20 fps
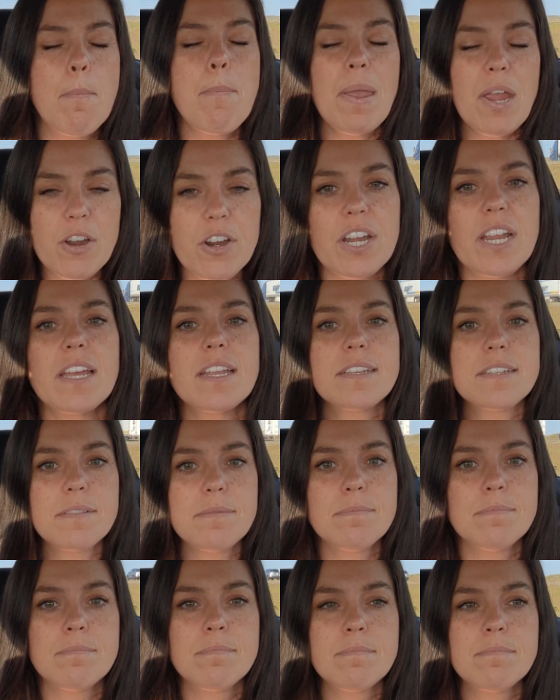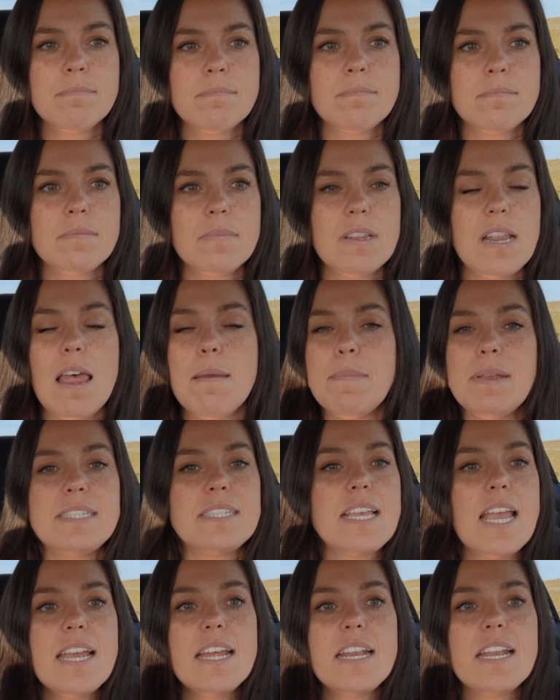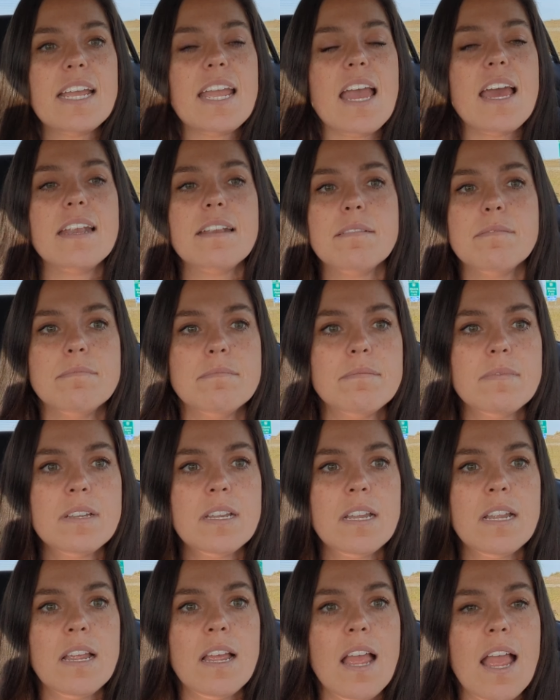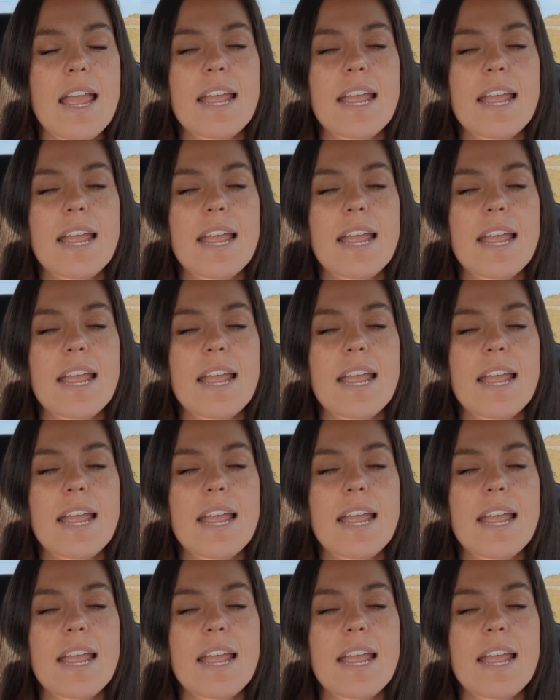Period. Let me say it again,